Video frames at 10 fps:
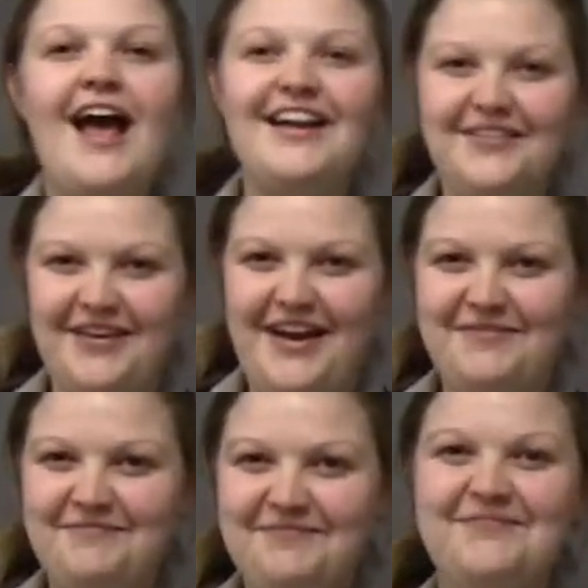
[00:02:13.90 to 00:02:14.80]

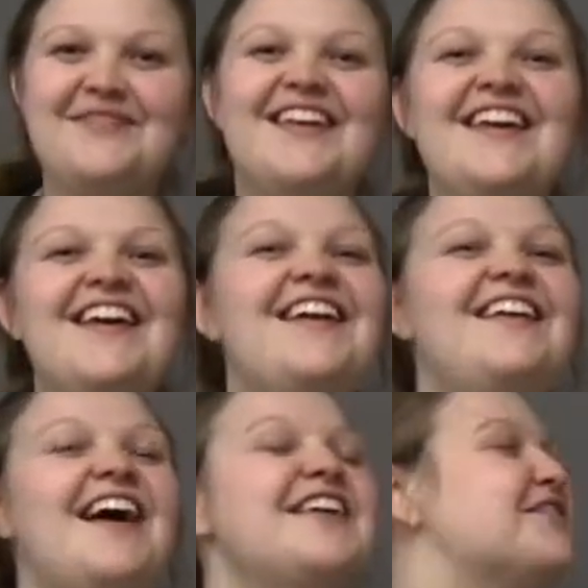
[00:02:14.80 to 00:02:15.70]
Anyway,
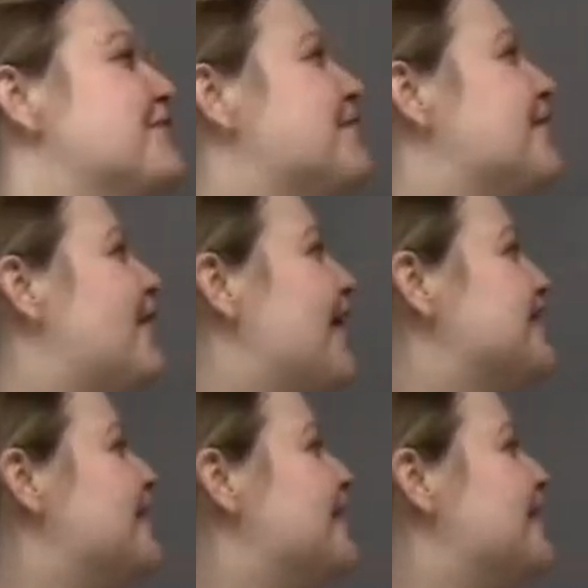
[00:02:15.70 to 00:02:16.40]
next we'll move on